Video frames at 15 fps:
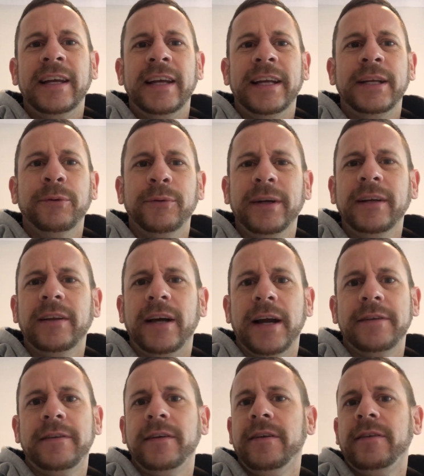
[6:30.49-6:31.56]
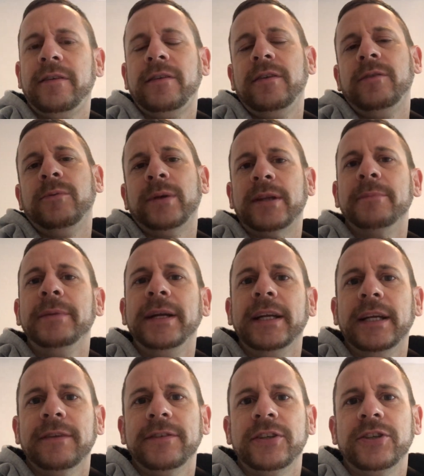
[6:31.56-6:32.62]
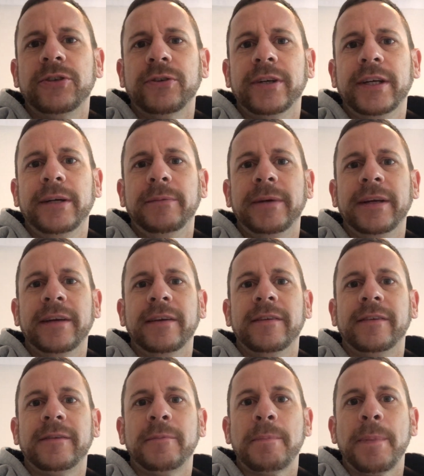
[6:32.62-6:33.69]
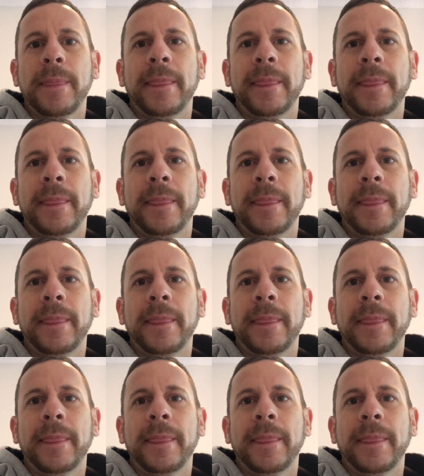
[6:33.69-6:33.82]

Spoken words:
And he realizes what the meaning of his dream is.